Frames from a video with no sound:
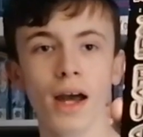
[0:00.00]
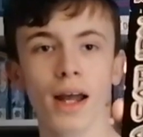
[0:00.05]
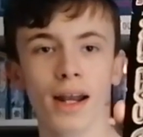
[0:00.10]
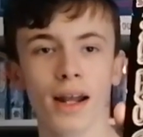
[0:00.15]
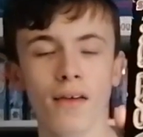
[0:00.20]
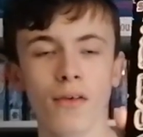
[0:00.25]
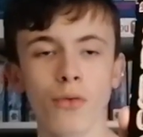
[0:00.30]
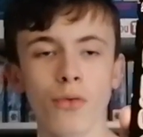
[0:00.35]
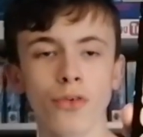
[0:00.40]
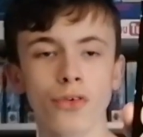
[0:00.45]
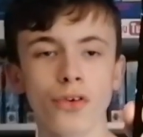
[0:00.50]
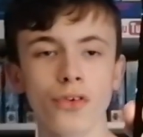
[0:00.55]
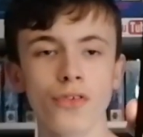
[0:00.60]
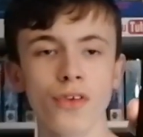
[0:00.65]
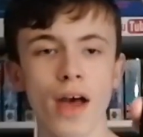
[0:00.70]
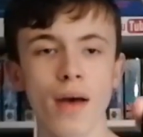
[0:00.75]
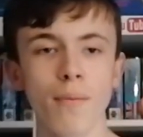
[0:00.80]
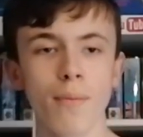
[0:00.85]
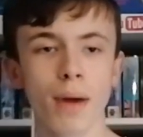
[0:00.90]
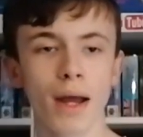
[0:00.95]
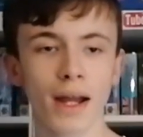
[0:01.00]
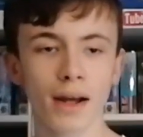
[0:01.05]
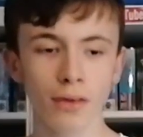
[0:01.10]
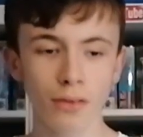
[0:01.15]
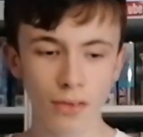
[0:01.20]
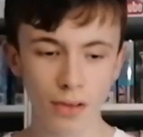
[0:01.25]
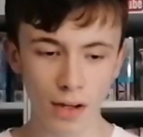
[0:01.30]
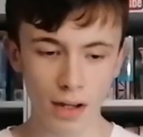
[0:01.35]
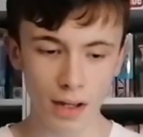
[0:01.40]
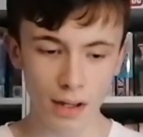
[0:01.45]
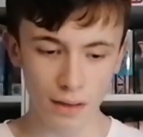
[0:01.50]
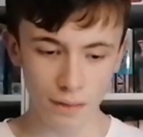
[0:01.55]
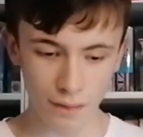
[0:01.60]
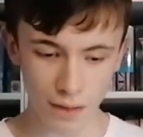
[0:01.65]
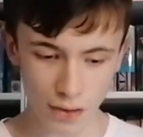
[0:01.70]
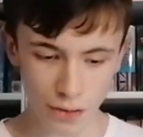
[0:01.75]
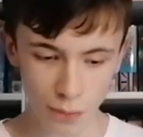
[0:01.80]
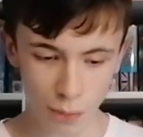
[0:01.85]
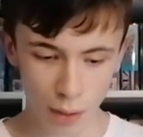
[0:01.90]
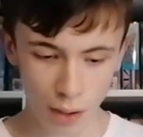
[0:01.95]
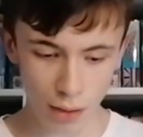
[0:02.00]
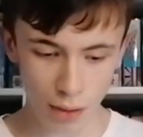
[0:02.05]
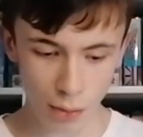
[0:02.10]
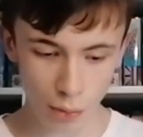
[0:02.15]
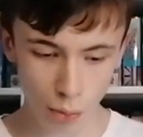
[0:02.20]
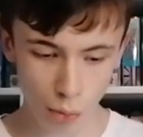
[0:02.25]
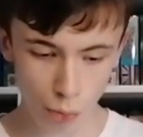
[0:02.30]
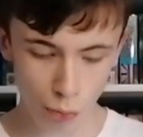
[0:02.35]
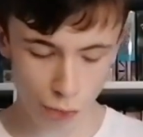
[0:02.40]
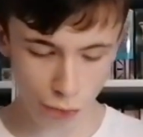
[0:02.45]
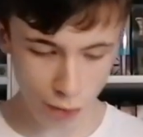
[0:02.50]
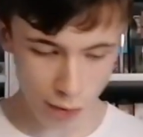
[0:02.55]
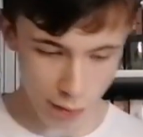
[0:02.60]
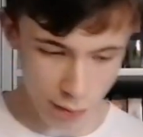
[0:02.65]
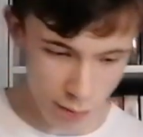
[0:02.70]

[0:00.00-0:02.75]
Now this was just £10. This one also